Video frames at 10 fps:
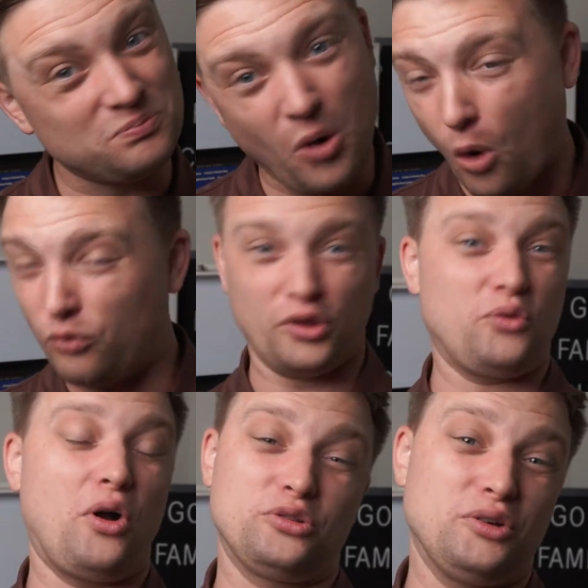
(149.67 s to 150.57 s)
hopefully
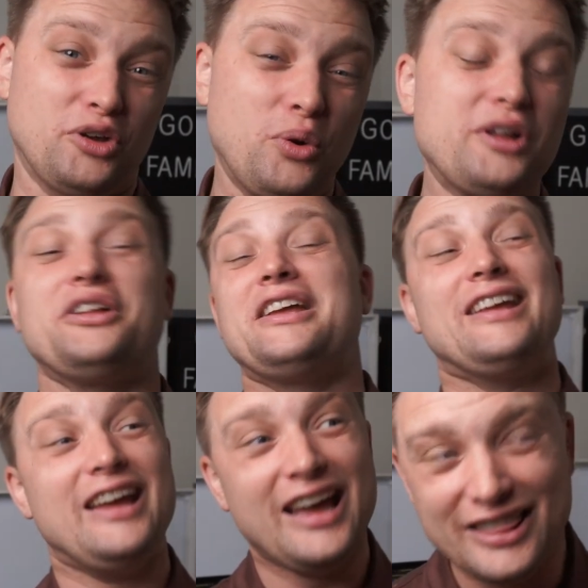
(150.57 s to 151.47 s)
relatively
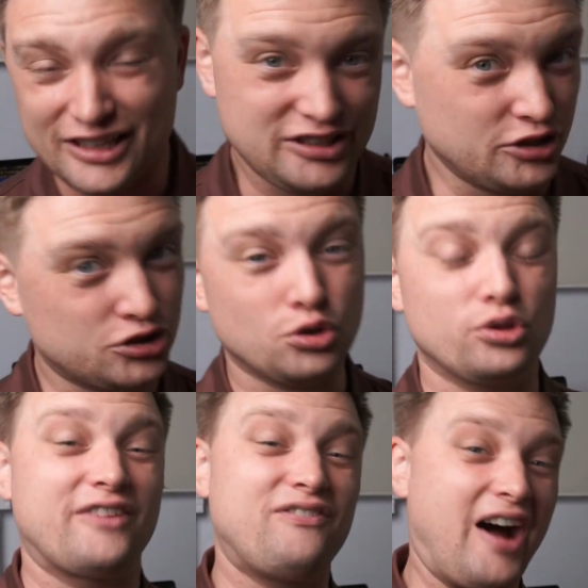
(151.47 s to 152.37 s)
quickly, there's still
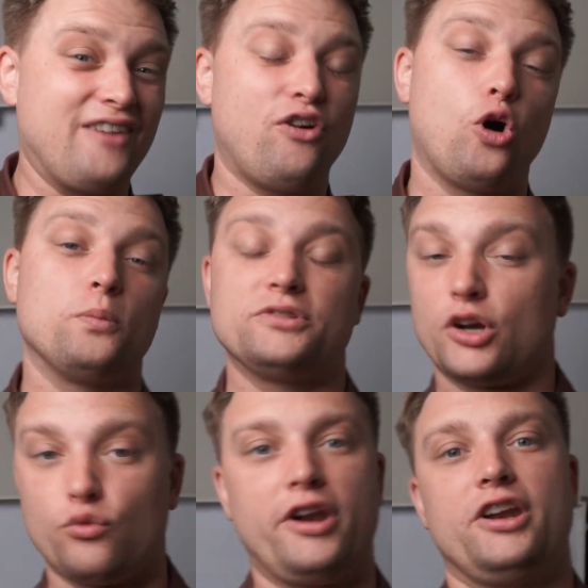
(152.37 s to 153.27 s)
like 5 homes
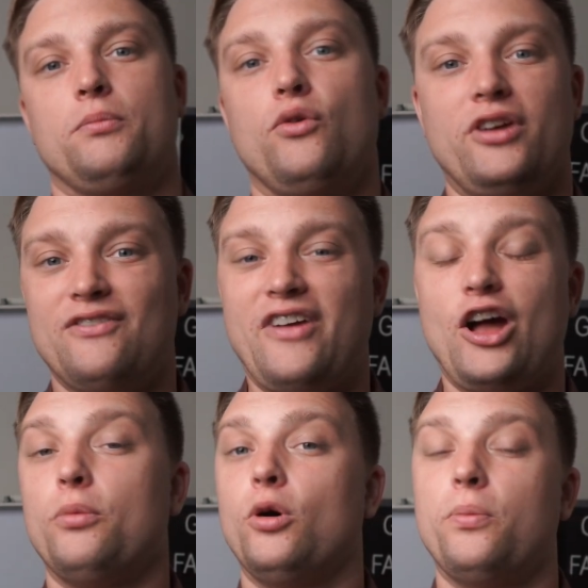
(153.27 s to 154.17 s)
that are ready to move in
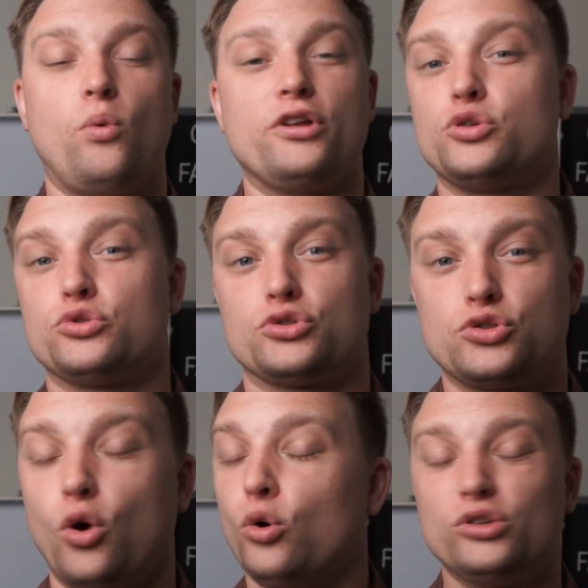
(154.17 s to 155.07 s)
available. But once those are
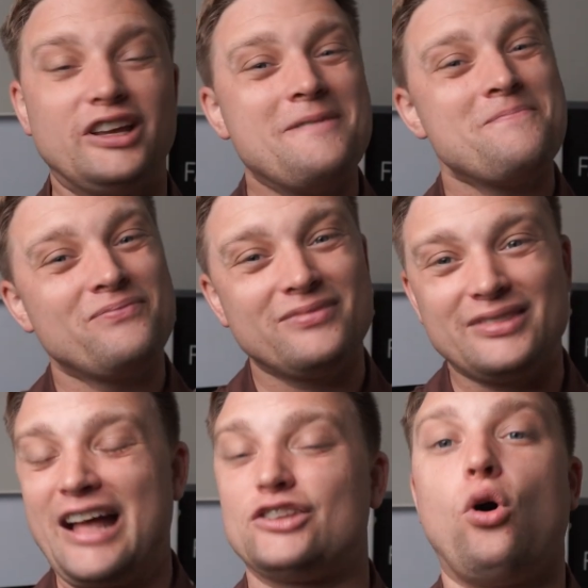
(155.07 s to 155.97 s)
sold,
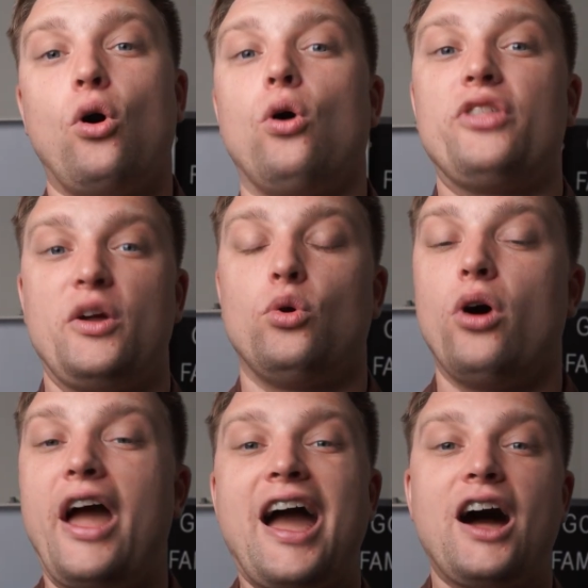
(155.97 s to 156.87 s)
that's all they will
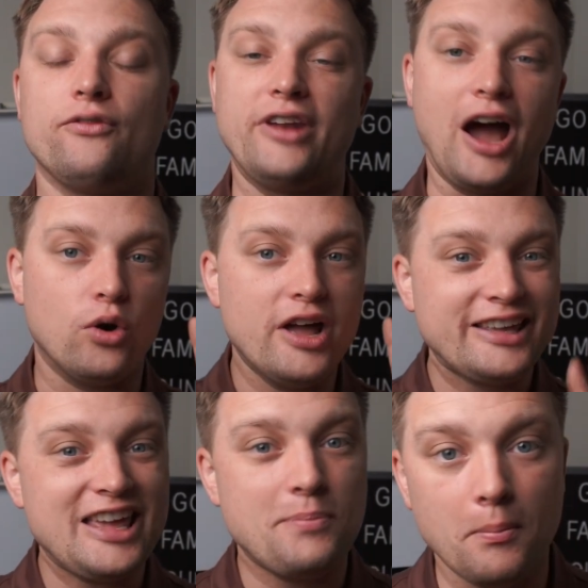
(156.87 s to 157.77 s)
have. Now,
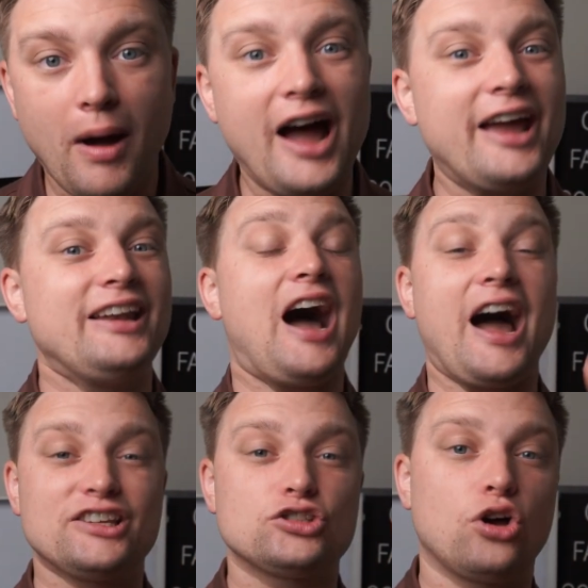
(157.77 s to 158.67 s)
keep in mind,
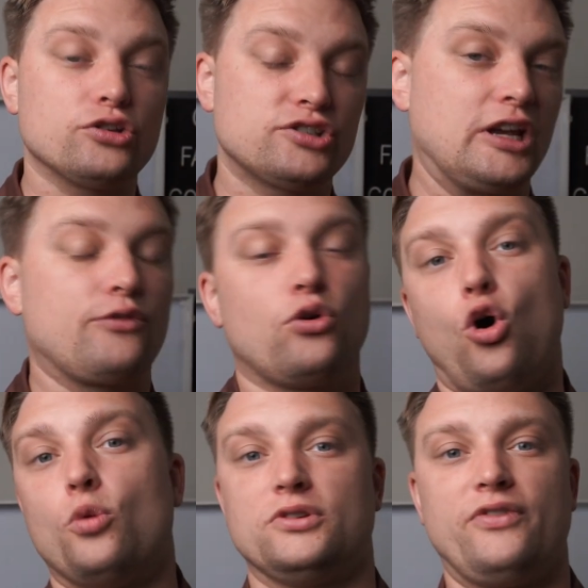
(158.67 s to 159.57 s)
I saw several
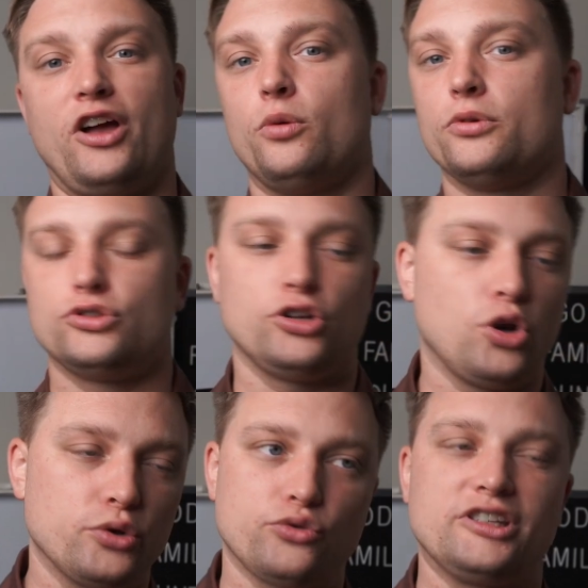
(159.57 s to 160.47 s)
homes available. So you can
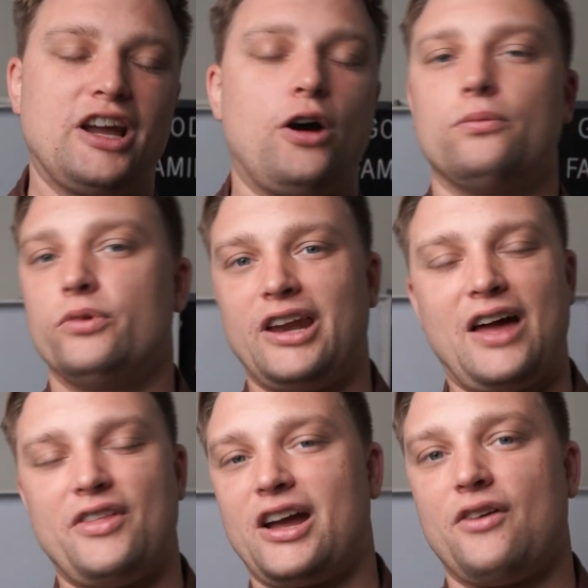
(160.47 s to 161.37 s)
always reach out. We can
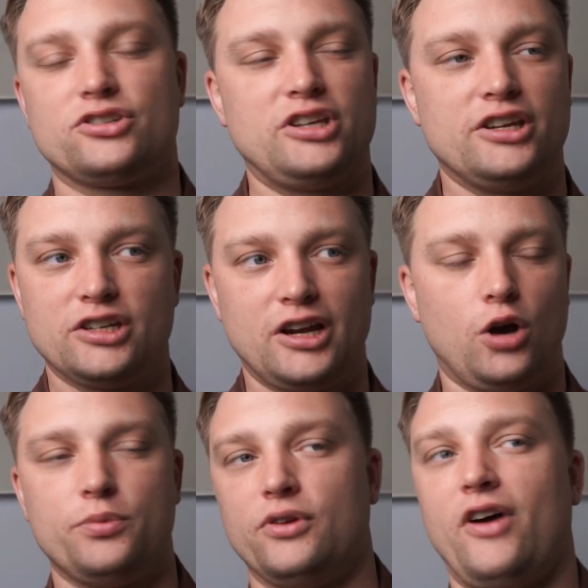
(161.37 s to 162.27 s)
have that conversation,
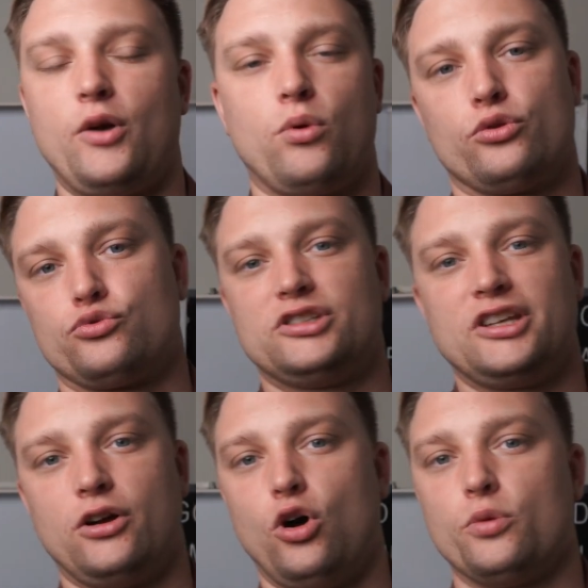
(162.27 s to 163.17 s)
help you find one of those
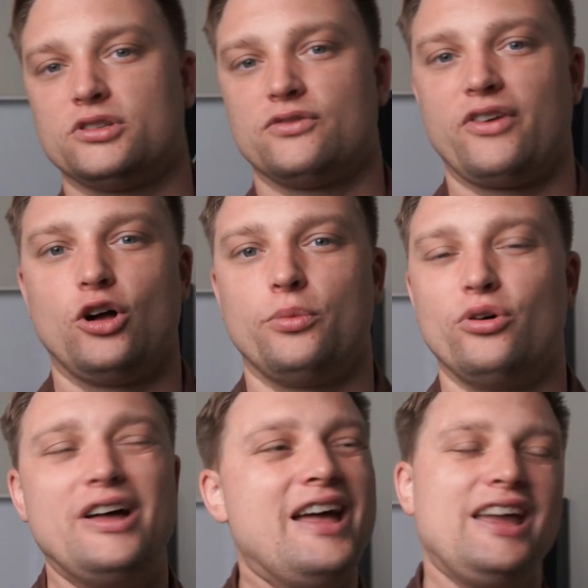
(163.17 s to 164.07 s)
resale homes that's
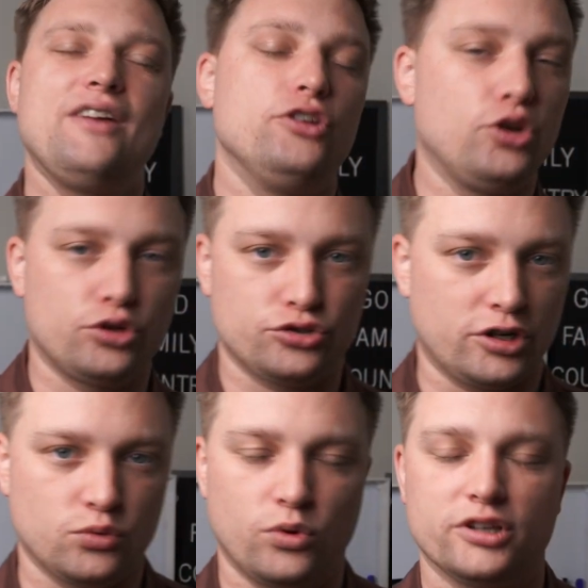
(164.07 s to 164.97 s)
available, even the new
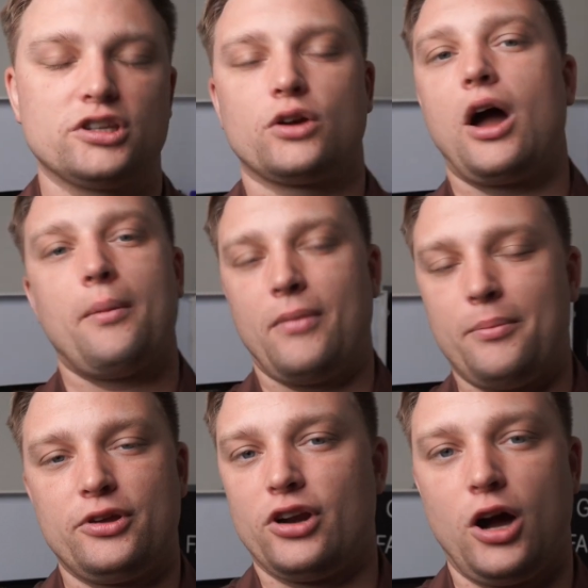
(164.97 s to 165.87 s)
construction ones. Like
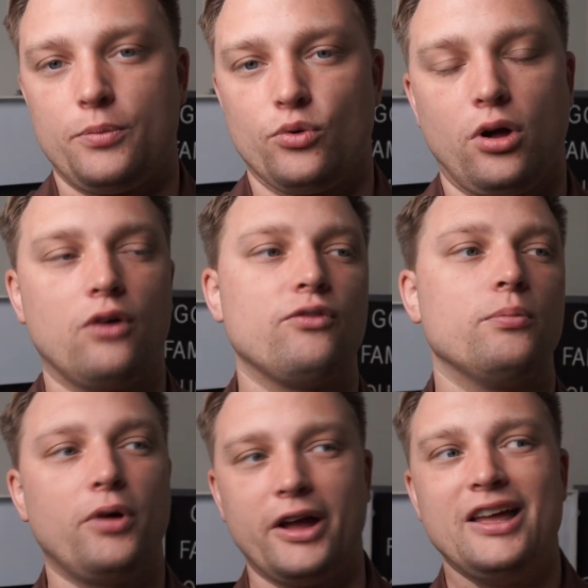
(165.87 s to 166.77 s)
I'm here to help you with all of
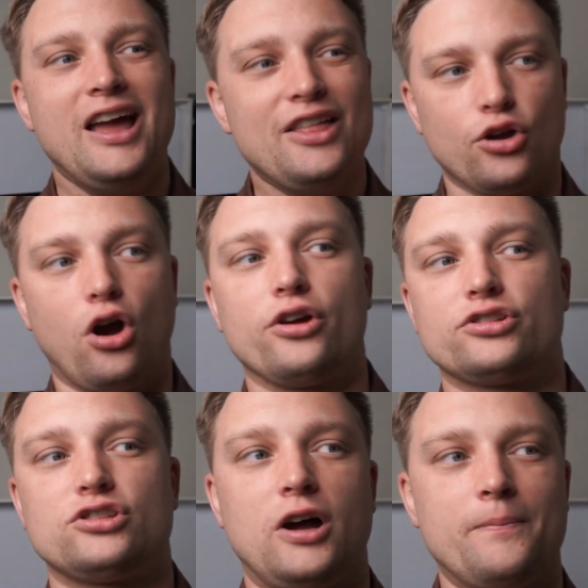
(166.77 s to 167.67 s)
them. But there are
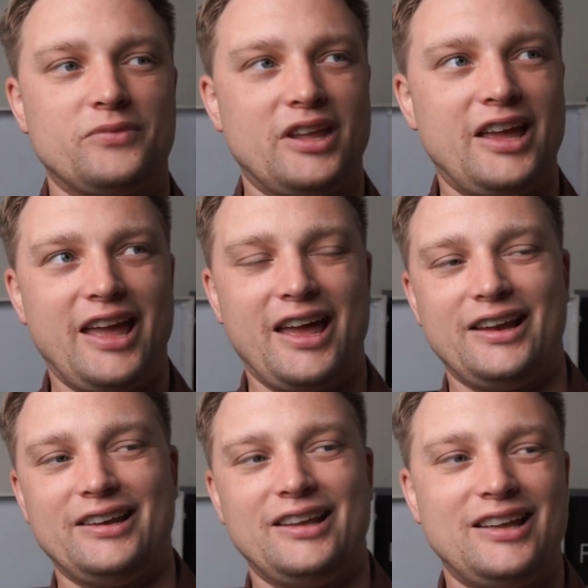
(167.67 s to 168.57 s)
some,
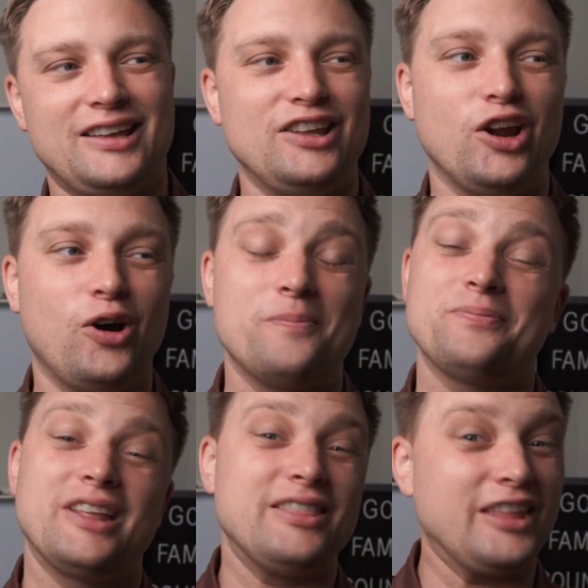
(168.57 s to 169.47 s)
and you know,
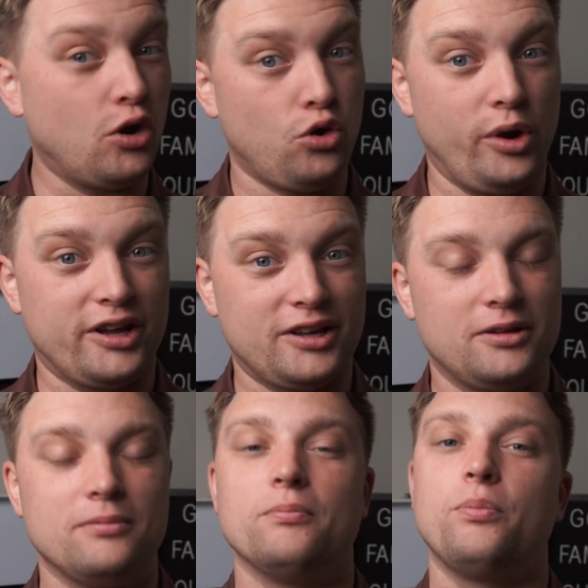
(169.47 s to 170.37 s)
they go quick.
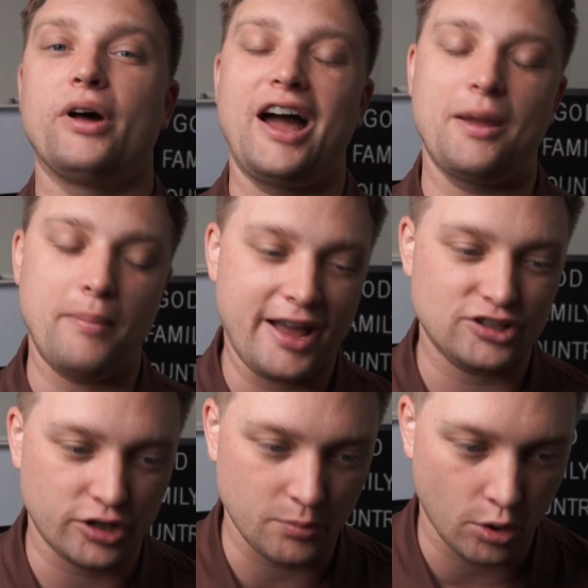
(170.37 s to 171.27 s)
But I
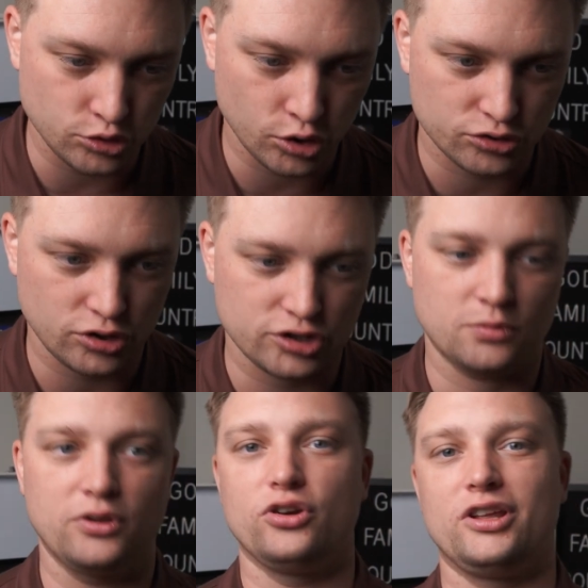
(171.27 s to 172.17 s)
imagine like most new construction
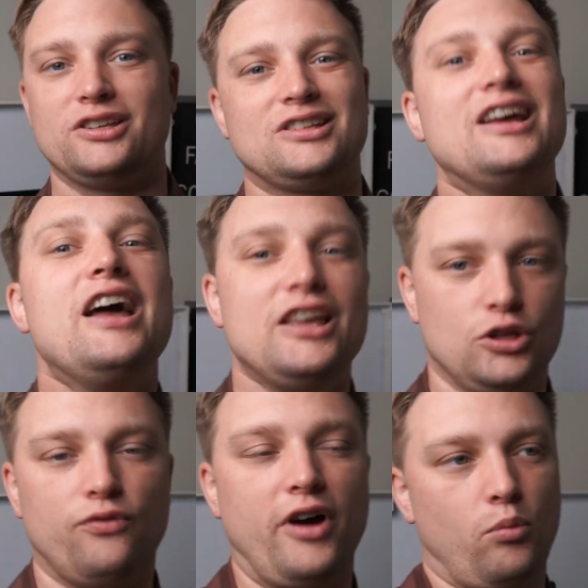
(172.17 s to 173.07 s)
communities,
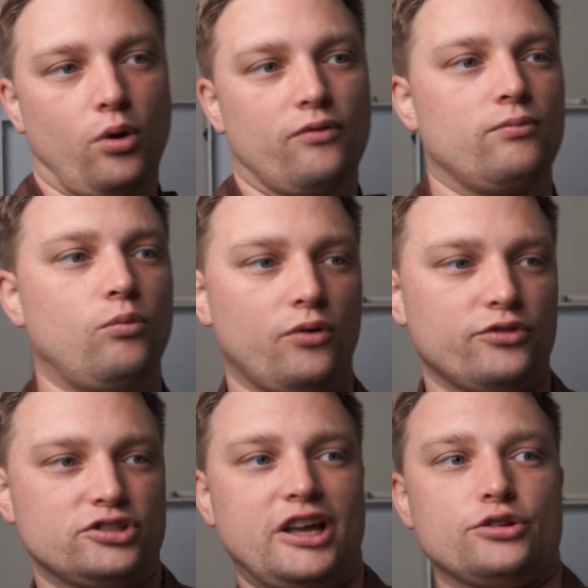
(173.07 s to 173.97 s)
you'll find more
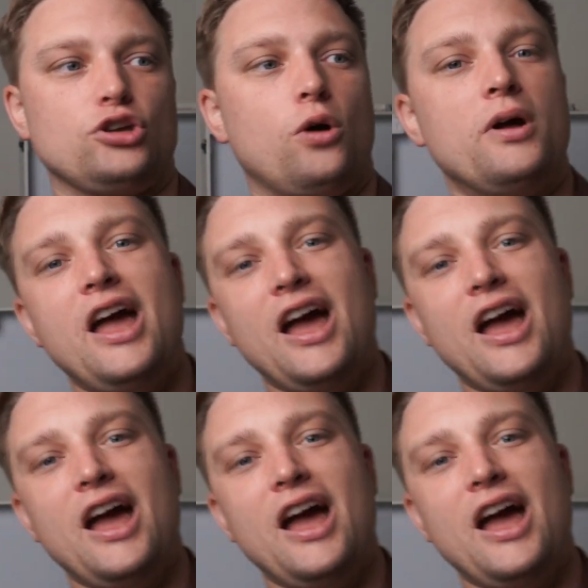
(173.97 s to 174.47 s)
for sale. So